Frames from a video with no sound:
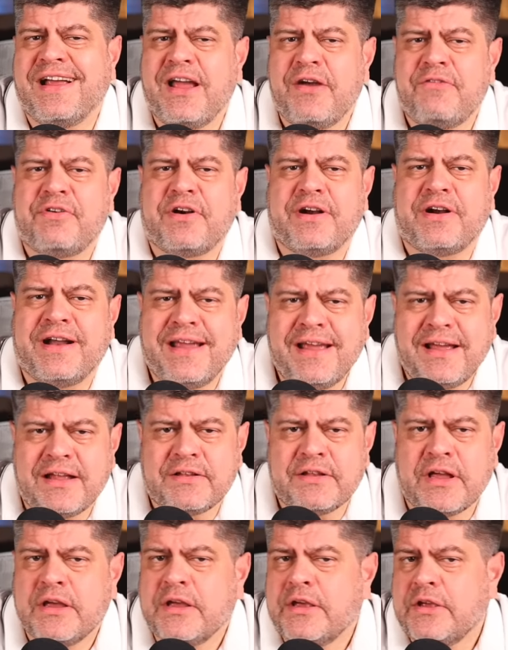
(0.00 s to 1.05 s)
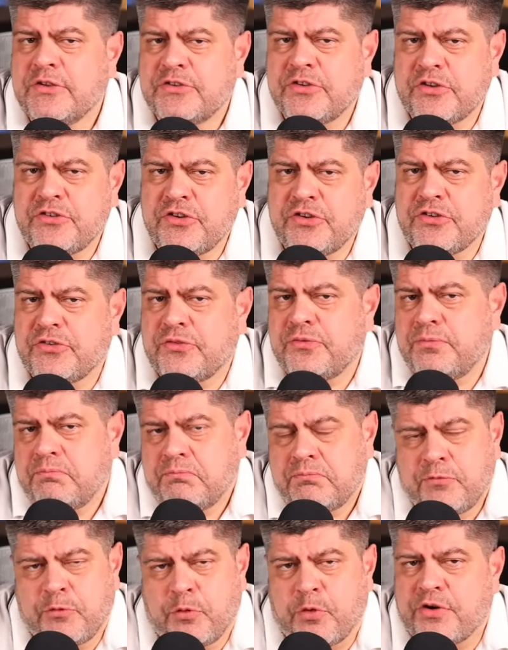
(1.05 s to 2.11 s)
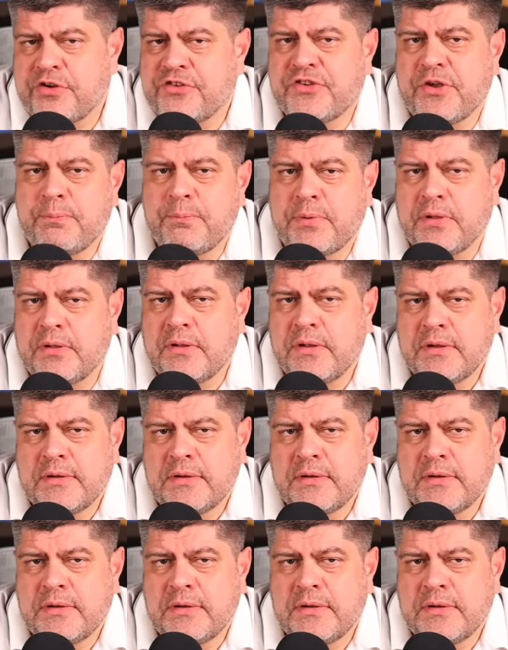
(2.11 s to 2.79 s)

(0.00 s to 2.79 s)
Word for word: ever had, such as, for example,